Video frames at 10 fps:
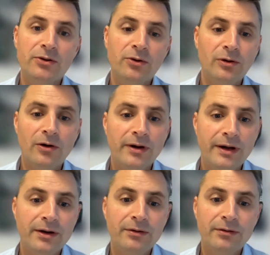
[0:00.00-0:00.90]
no
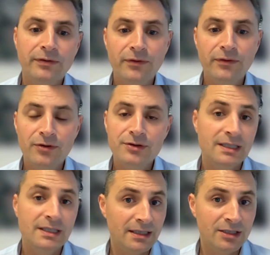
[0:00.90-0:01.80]
longer refer
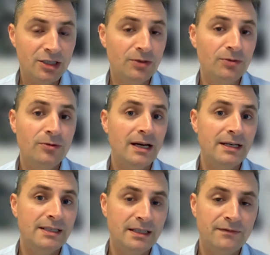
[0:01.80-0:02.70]
to Tier 2
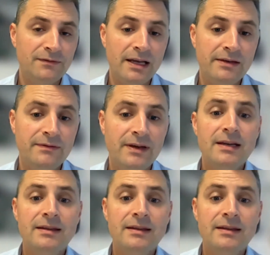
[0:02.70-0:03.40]
and Tier 5.